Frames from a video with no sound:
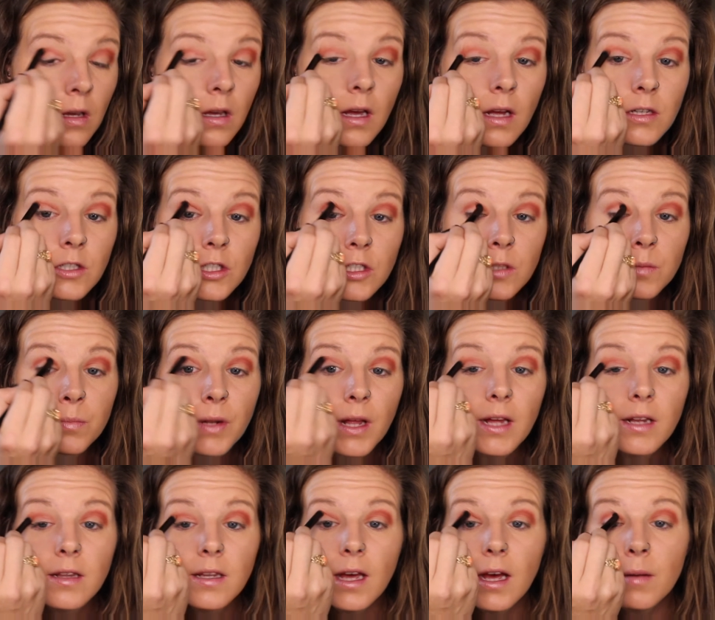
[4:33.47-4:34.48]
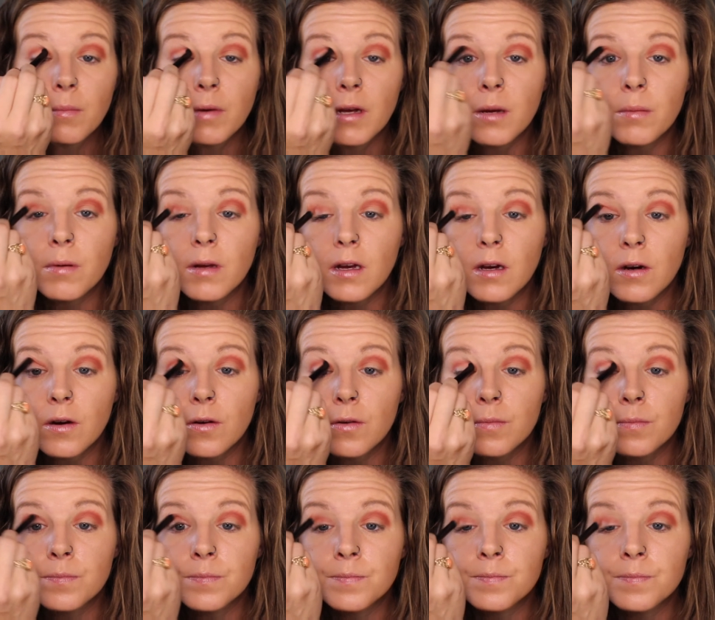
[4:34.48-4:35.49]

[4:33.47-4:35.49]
And just blend that baby out.